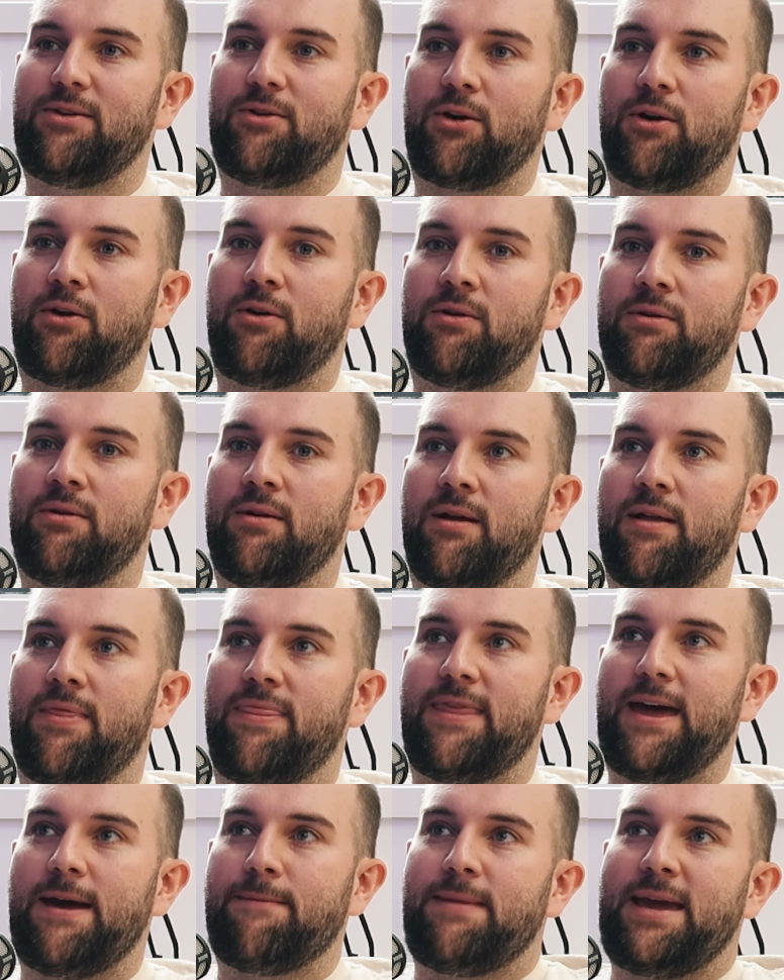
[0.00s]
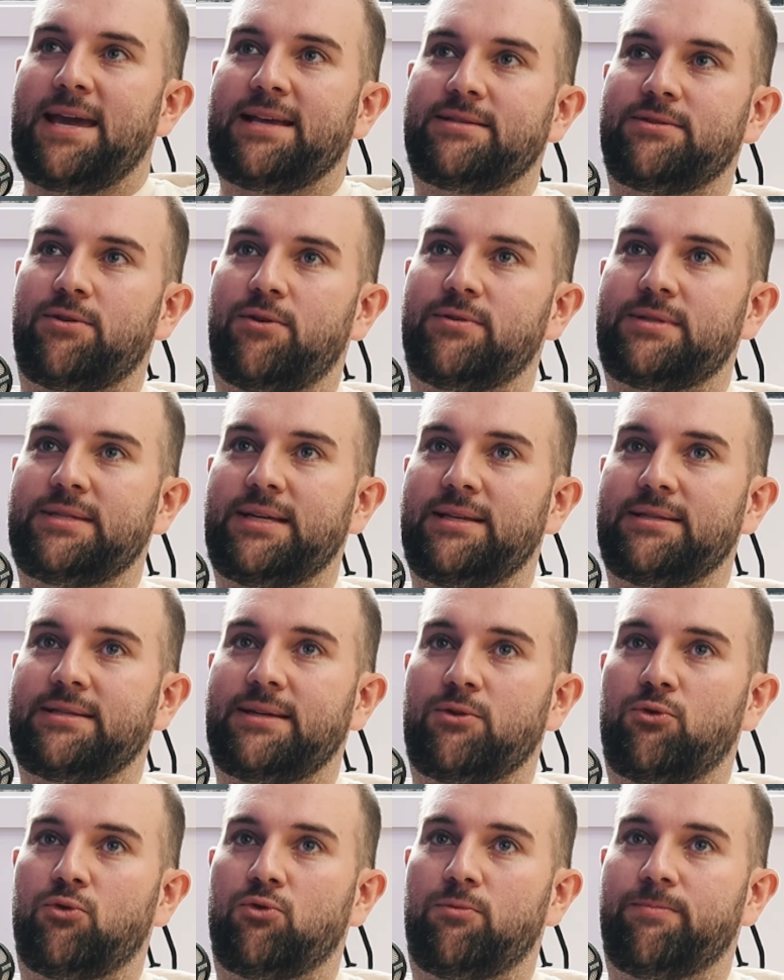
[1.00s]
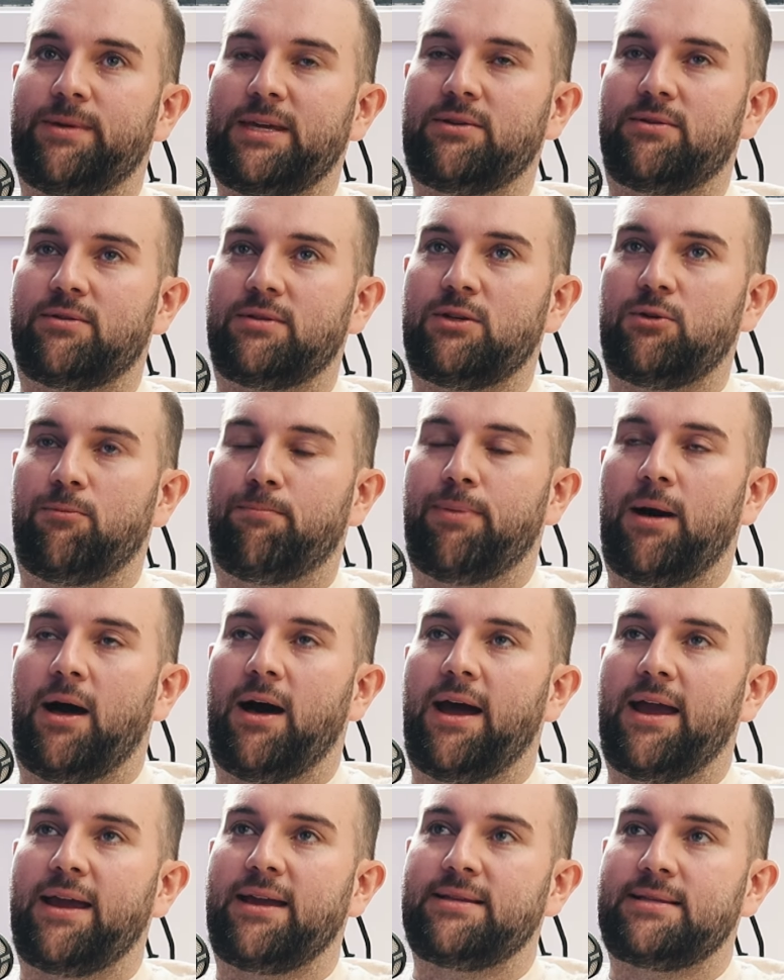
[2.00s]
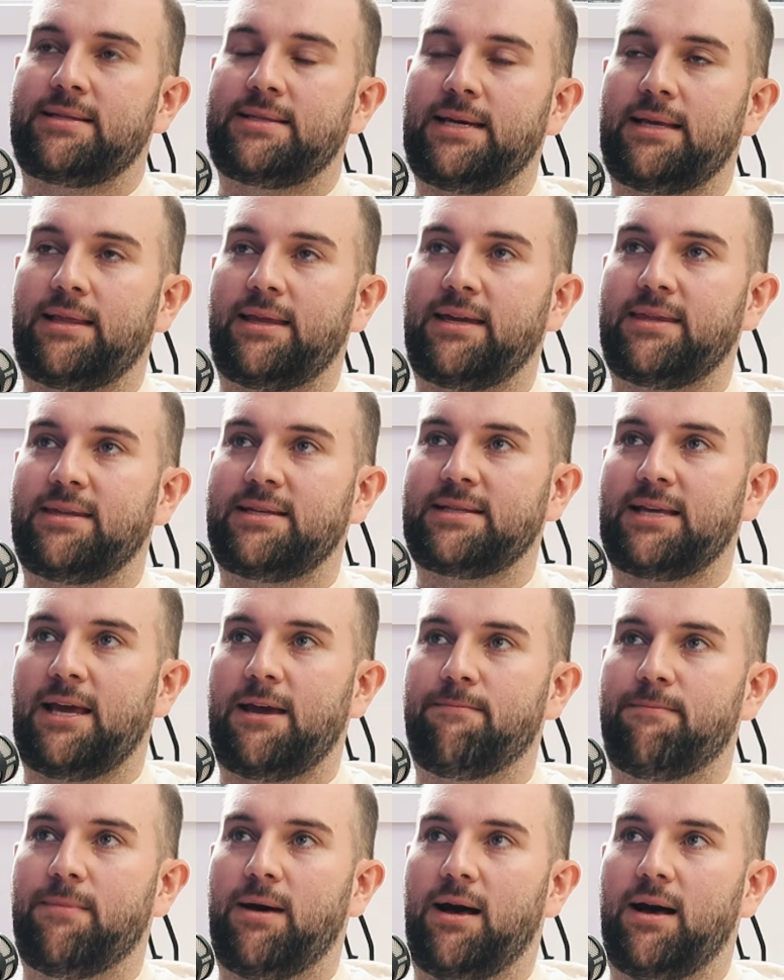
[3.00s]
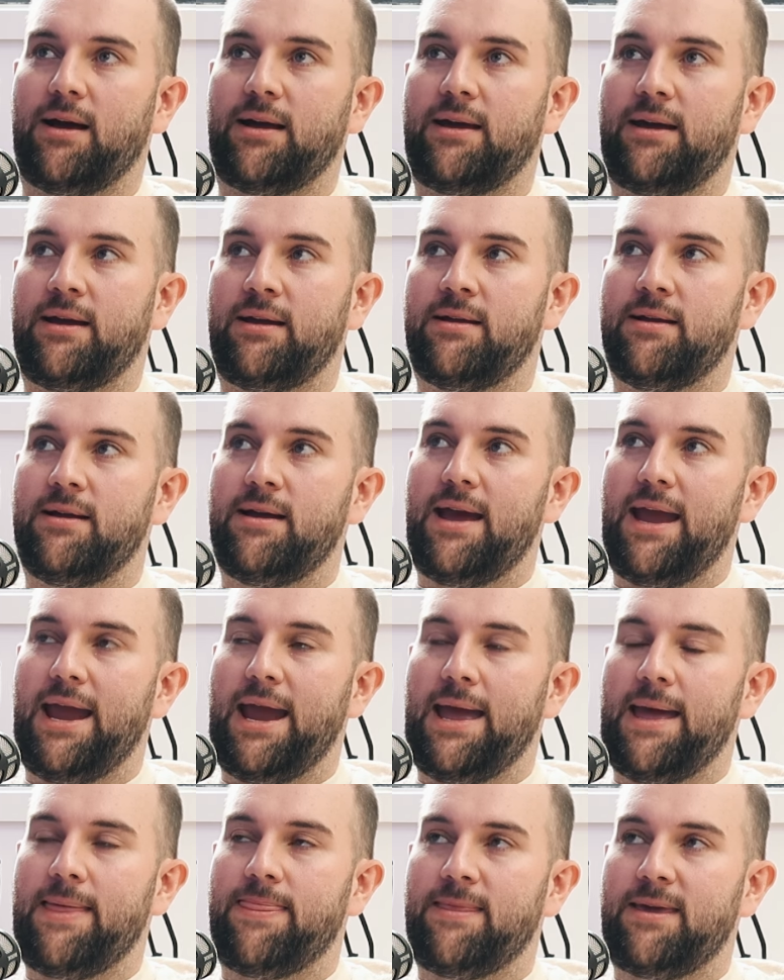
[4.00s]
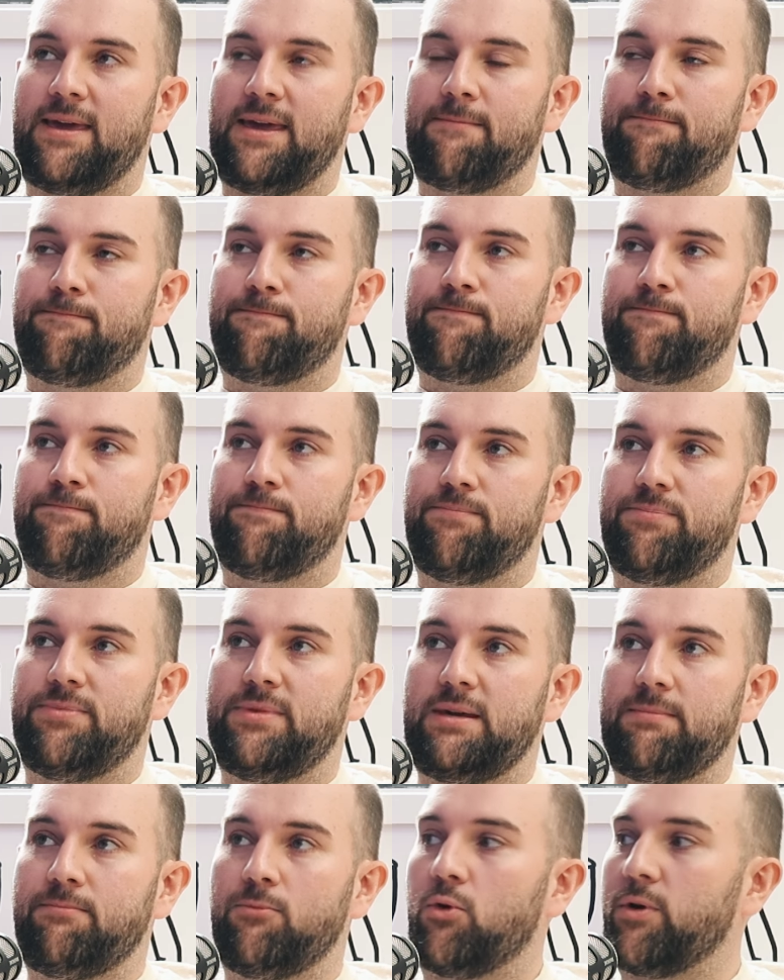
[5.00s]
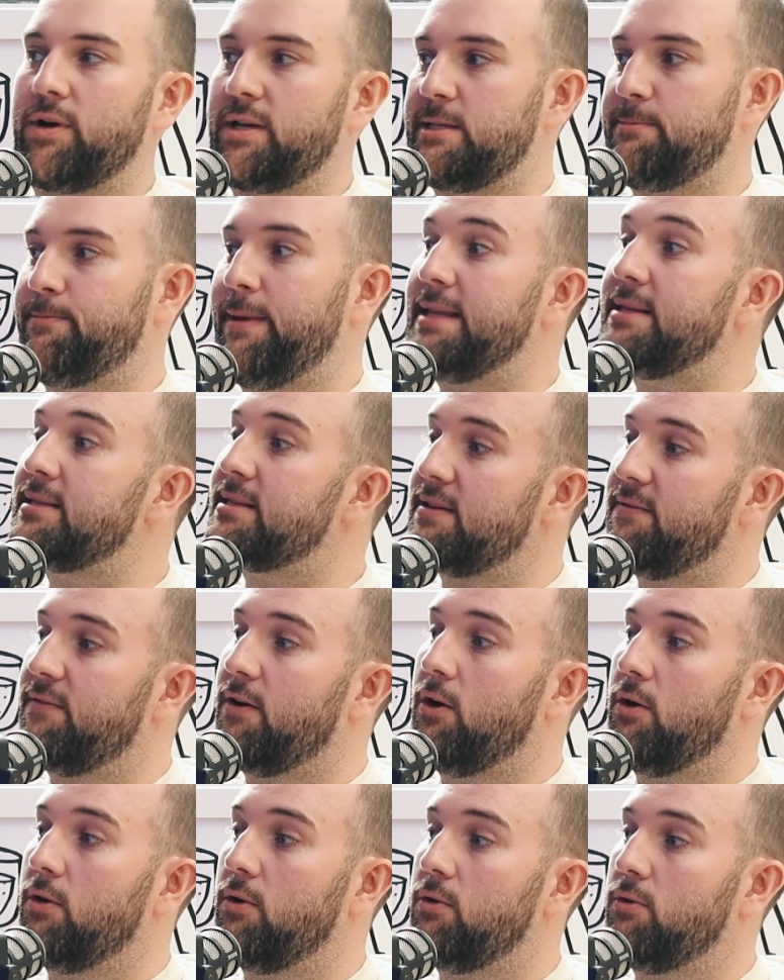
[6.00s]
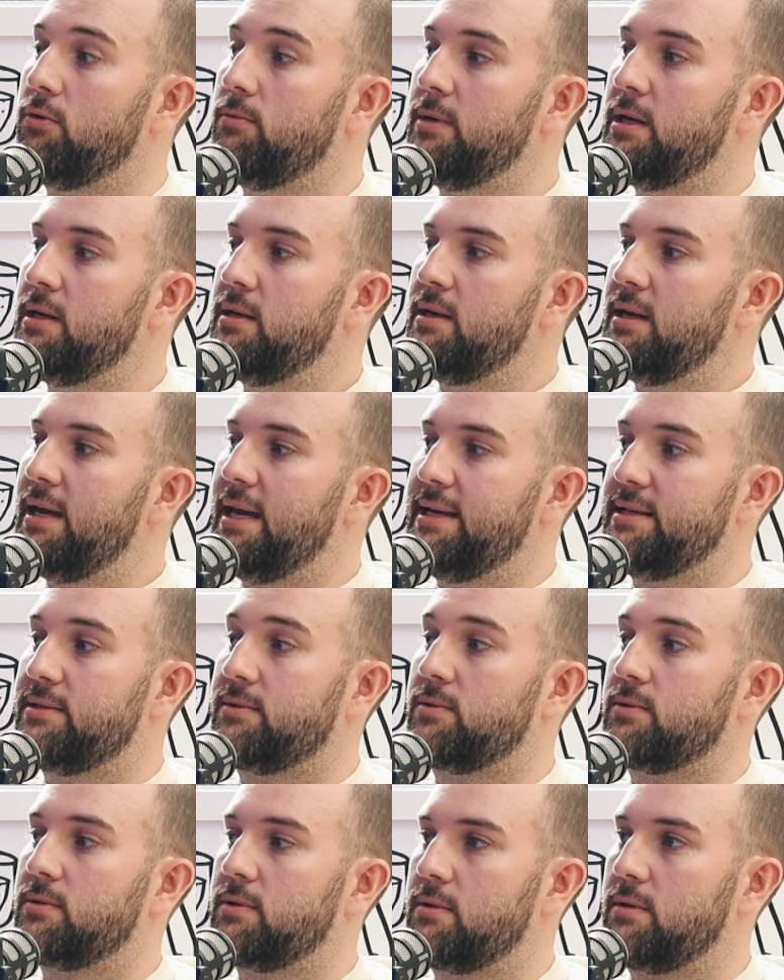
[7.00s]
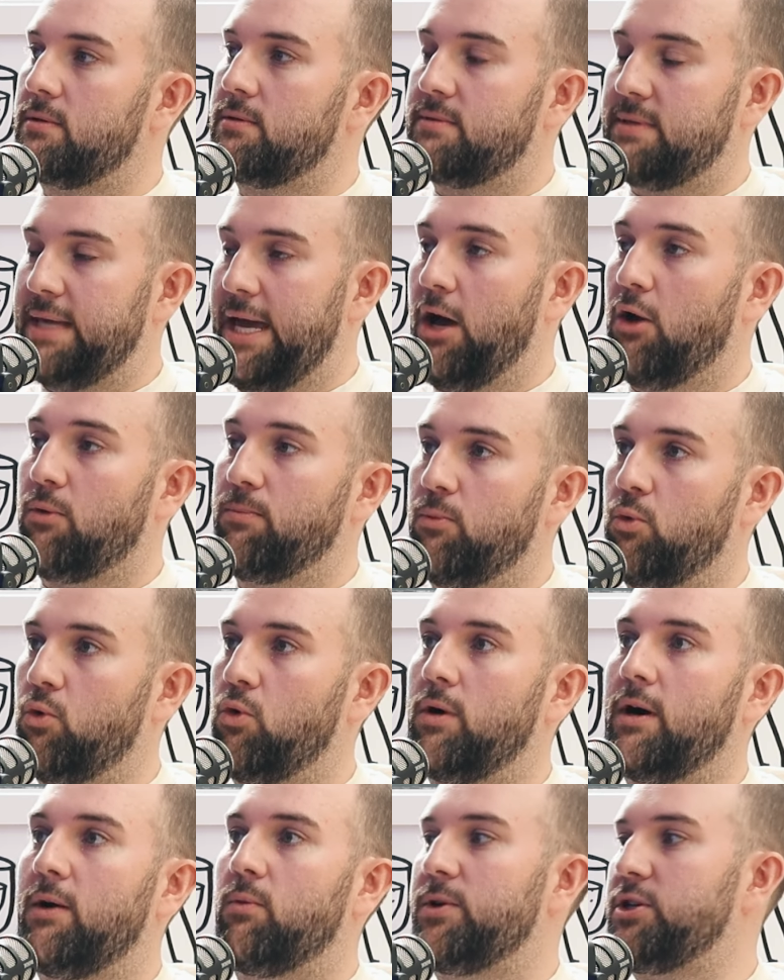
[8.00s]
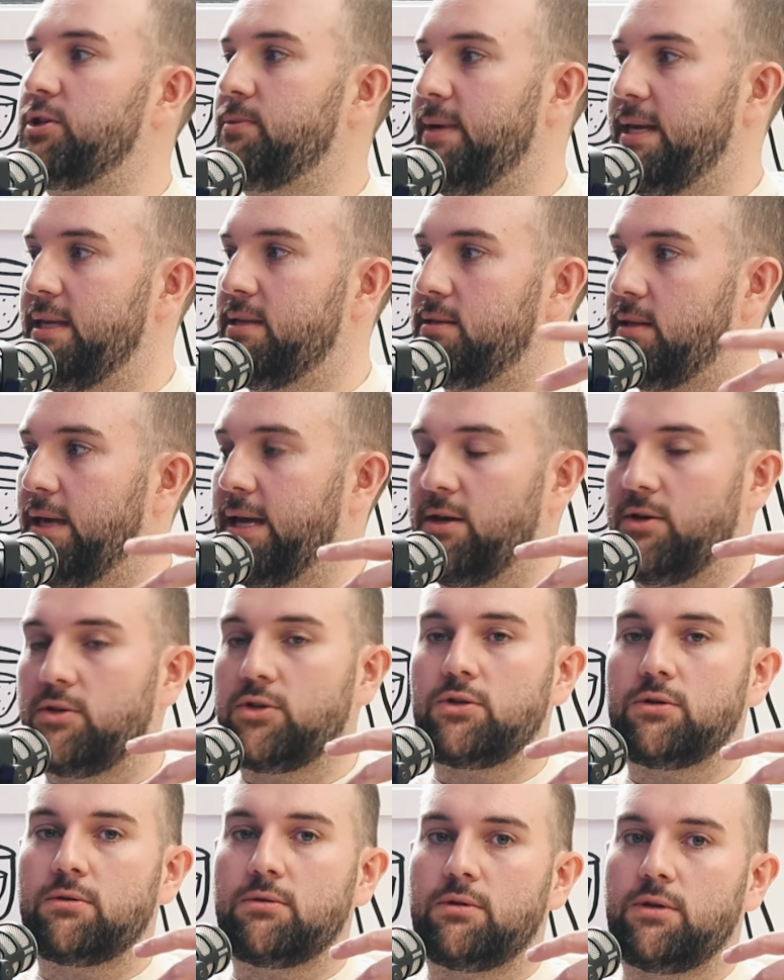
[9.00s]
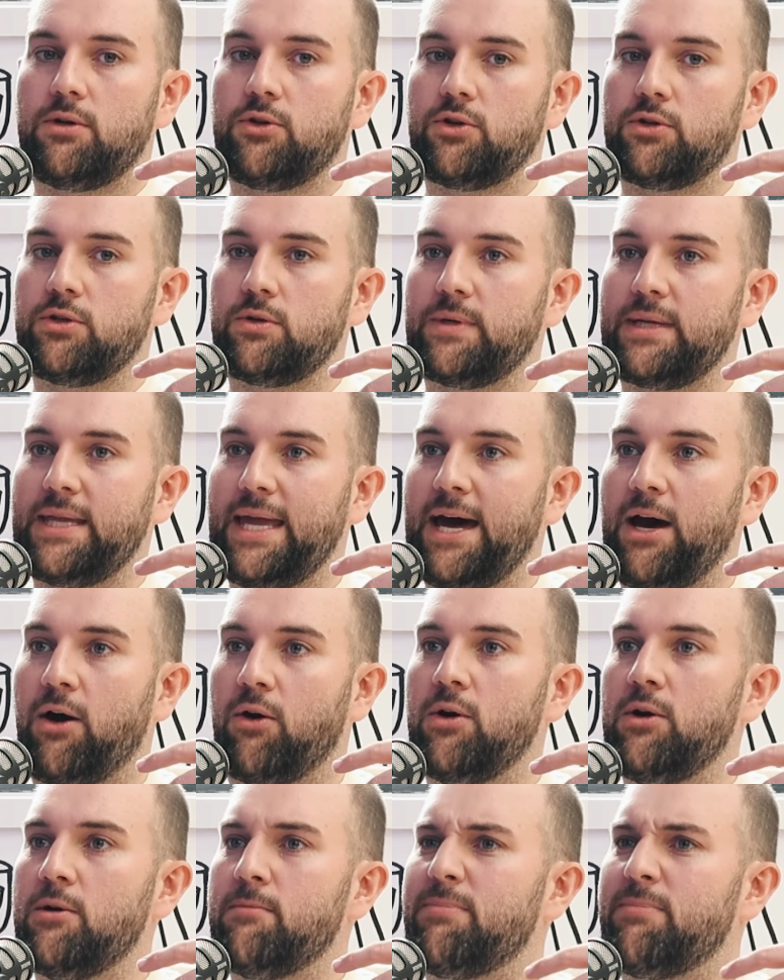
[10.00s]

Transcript: you go, that makes no sense at all, because you're buying and selling in the same market, and the more expensive home is down more, which means like you should do it now.